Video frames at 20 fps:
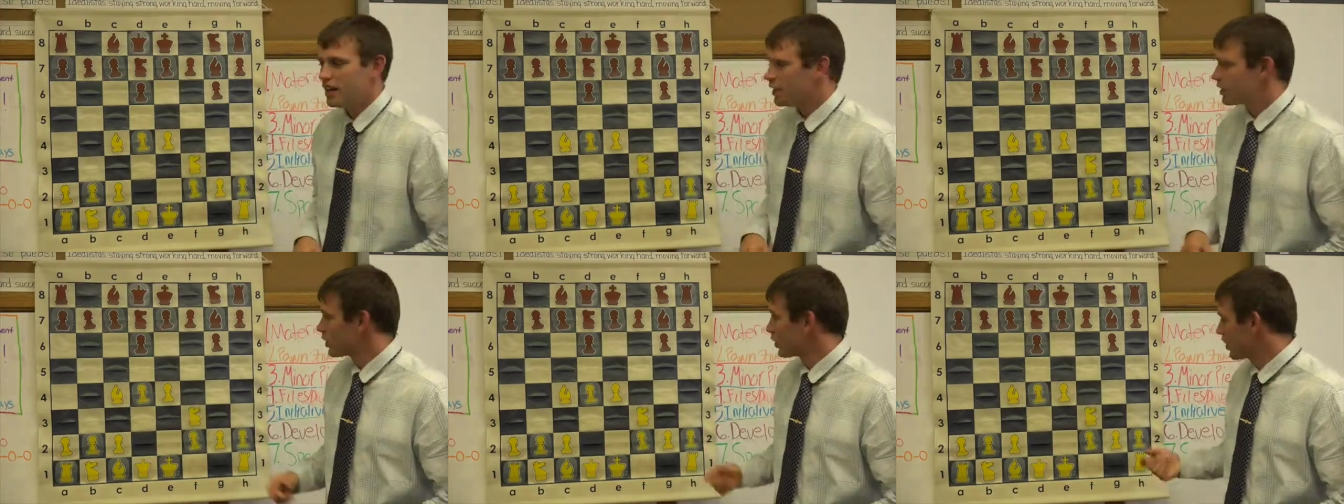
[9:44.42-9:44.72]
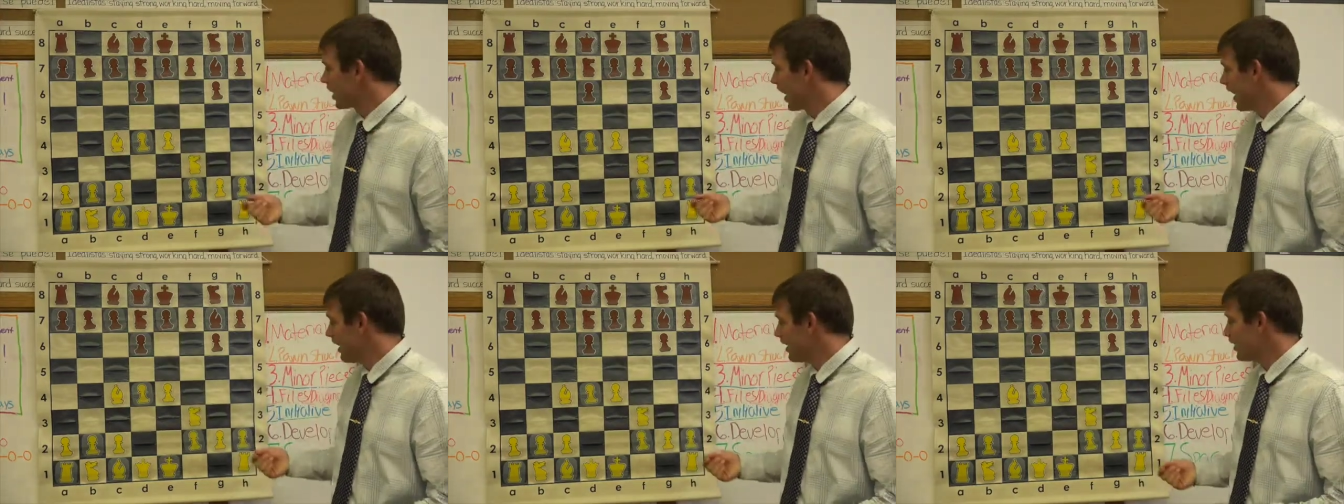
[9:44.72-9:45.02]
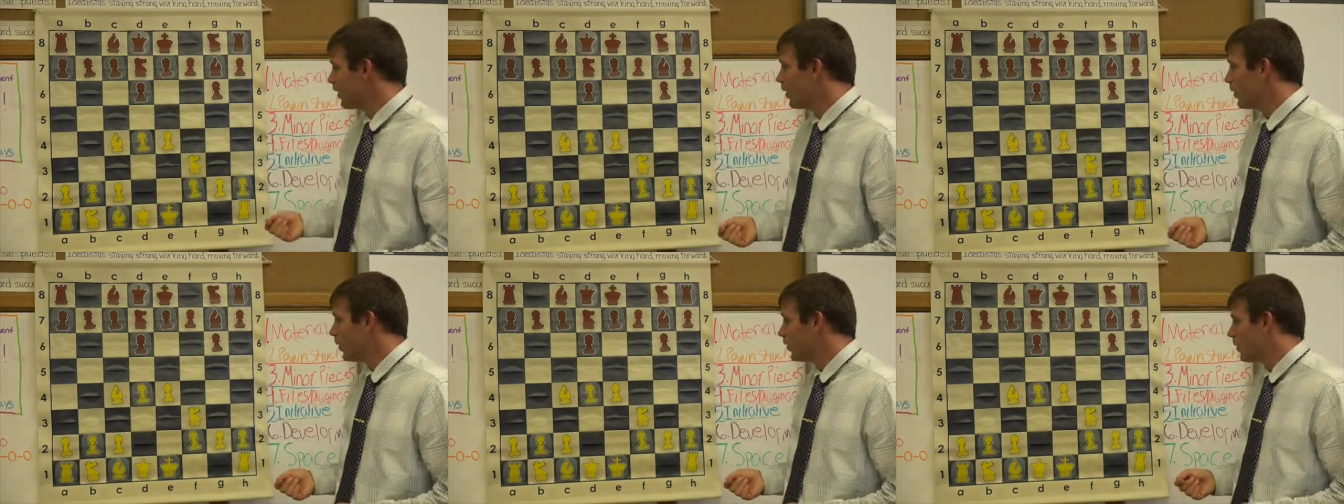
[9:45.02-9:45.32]
So
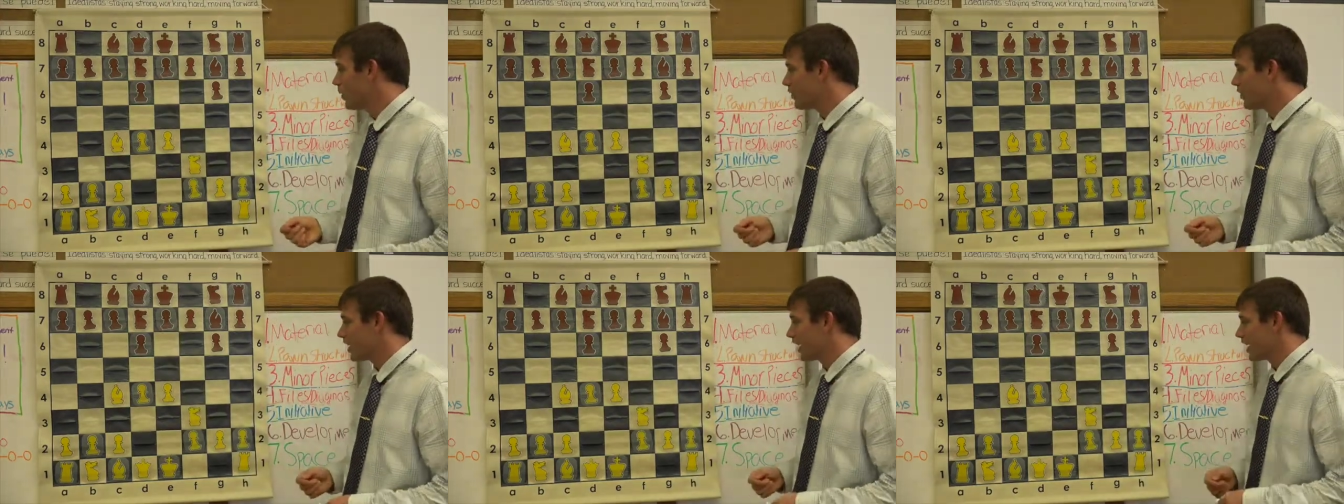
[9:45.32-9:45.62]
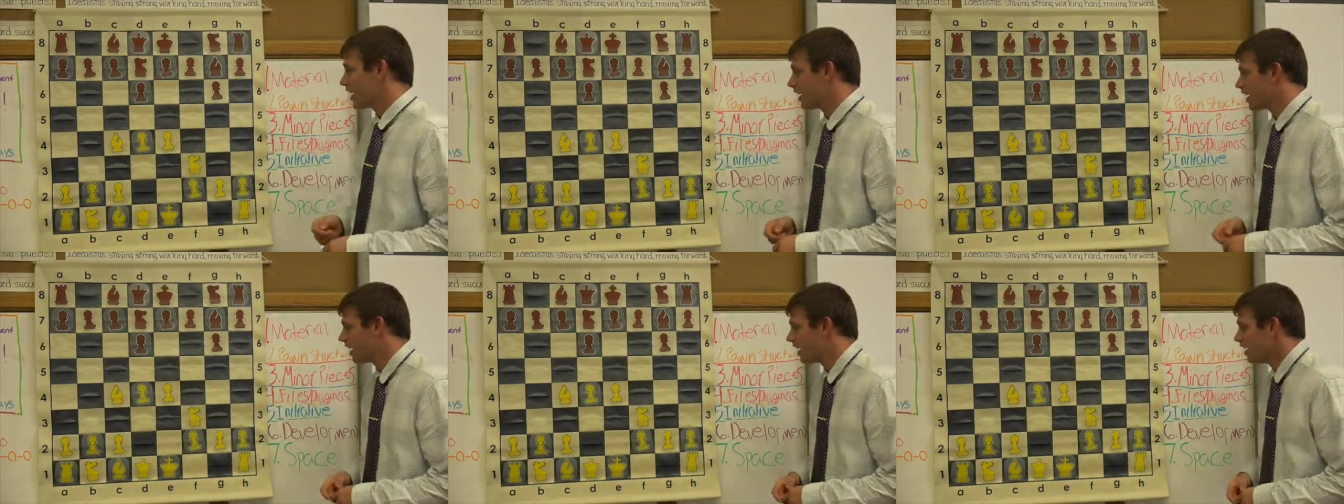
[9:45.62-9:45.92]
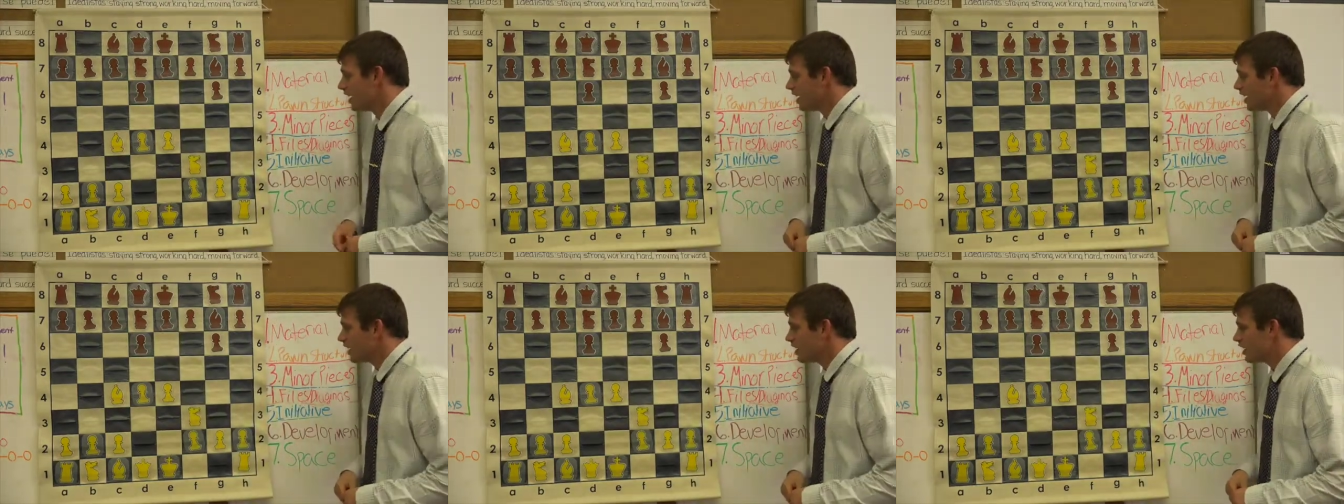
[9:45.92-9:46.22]
kind of cool
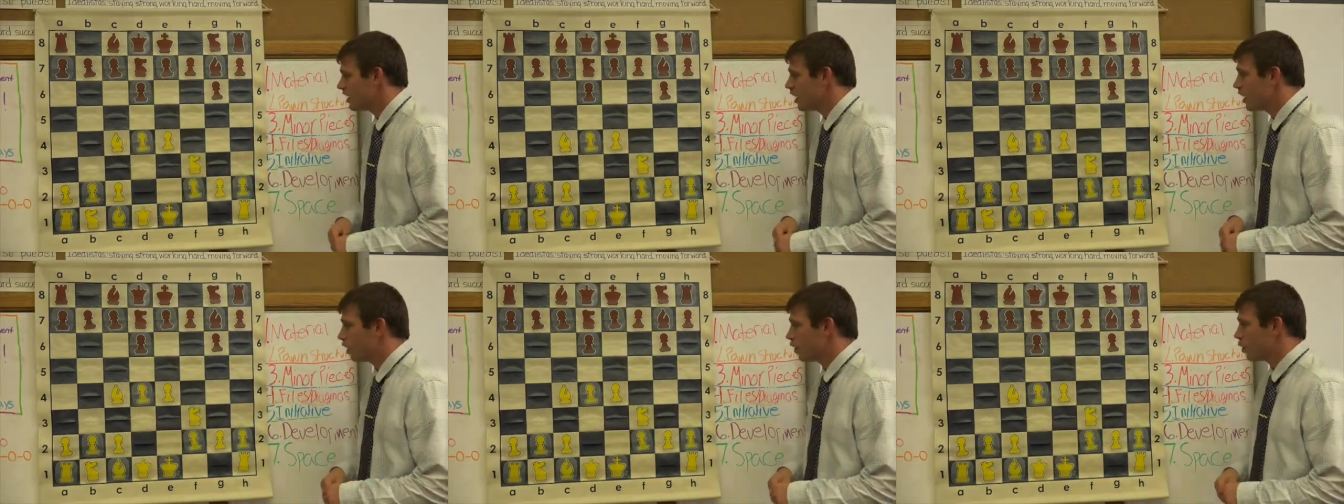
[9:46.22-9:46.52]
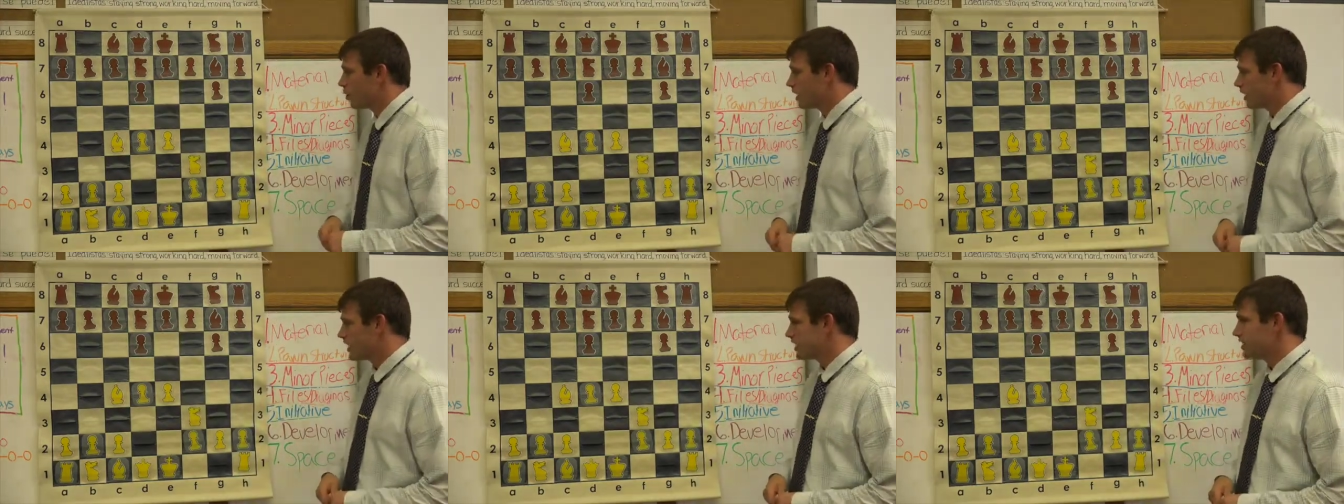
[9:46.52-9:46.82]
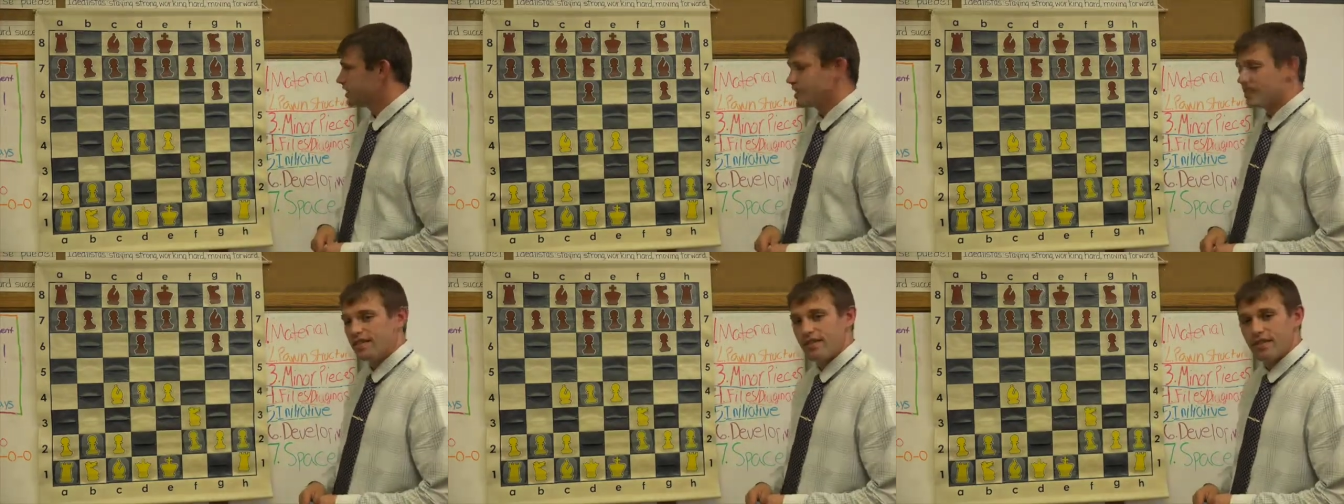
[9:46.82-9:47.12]
there. You know, we had to
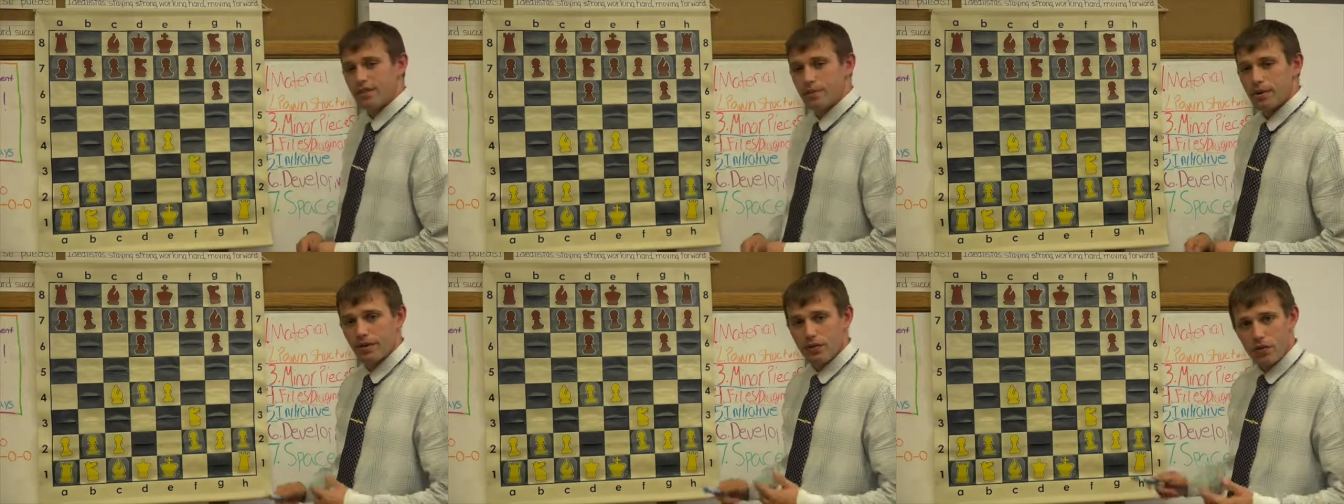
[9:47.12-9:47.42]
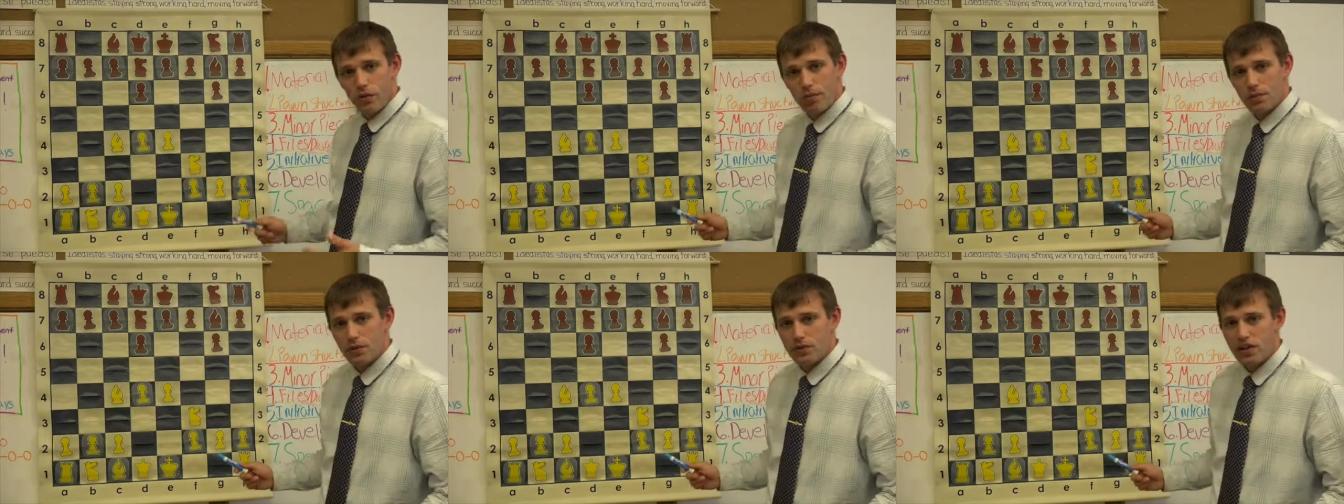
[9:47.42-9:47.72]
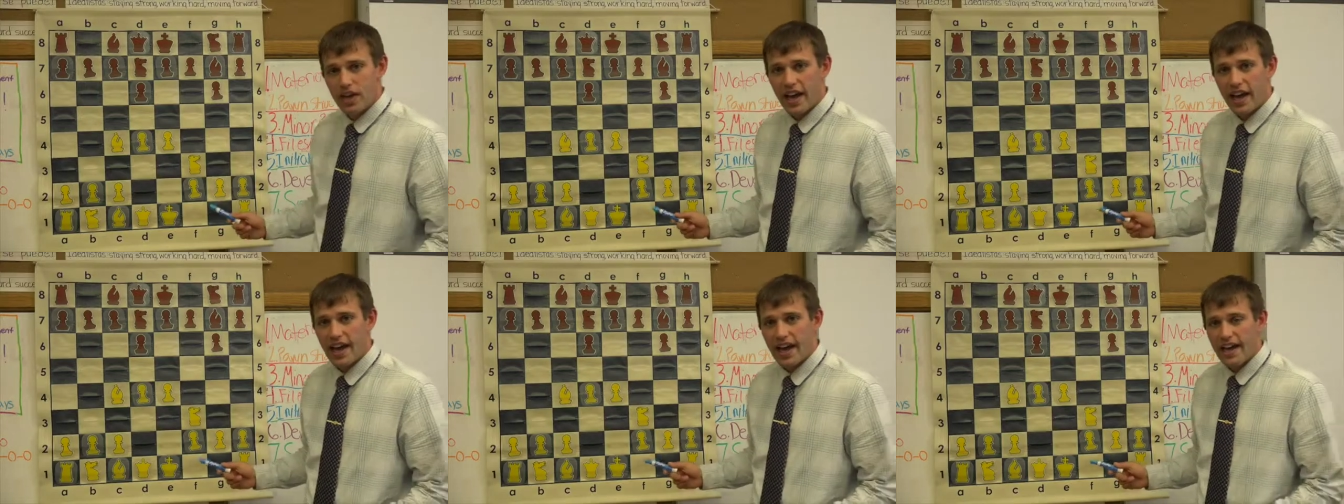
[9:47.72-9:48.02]
see 3 or 4
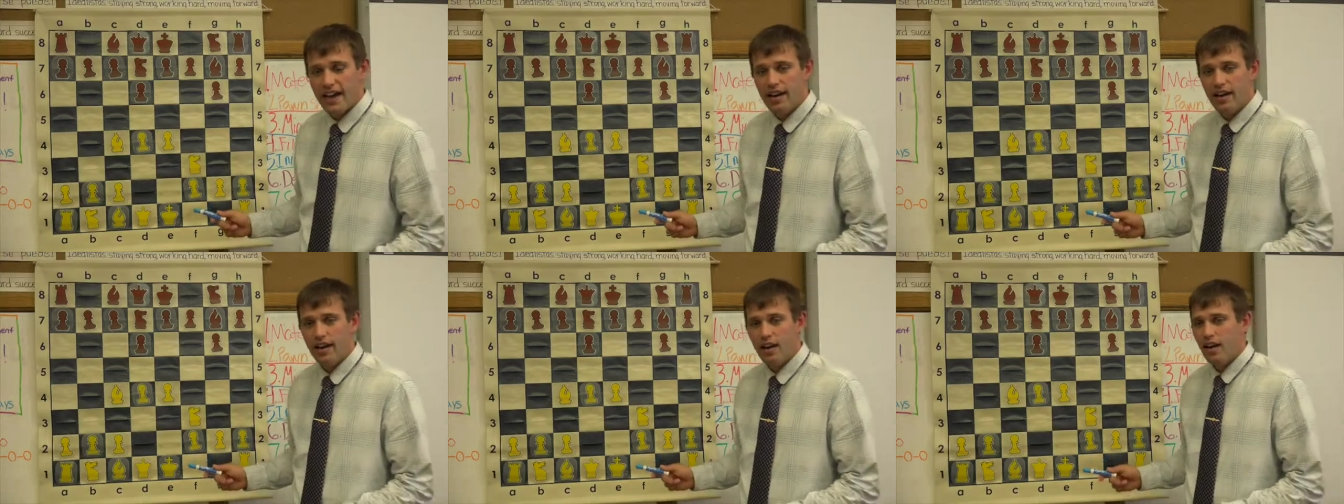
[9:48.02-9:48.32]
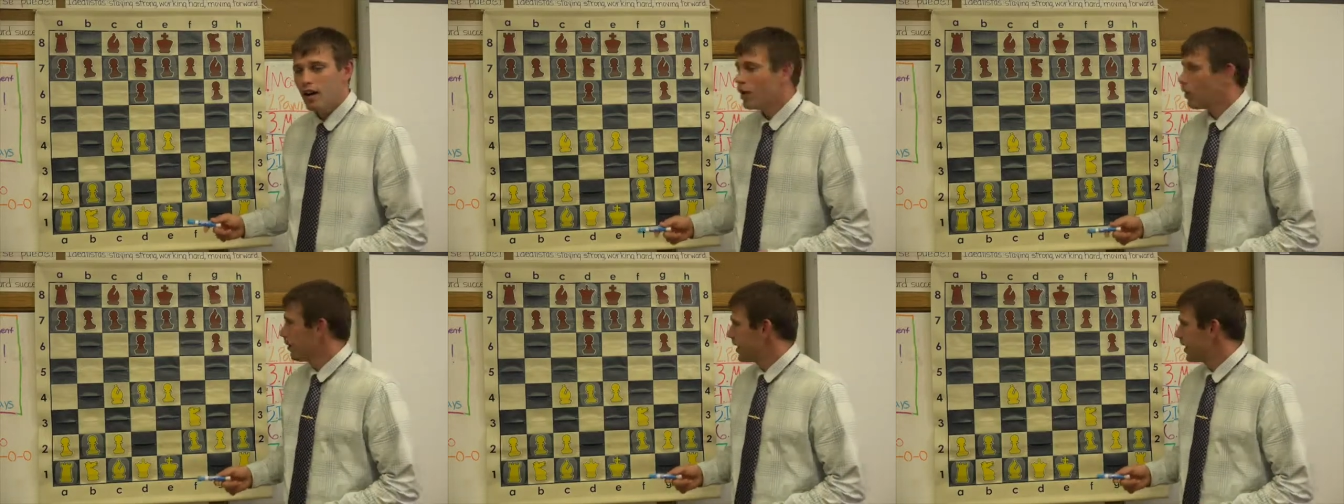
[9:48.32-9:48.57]
moves ahead.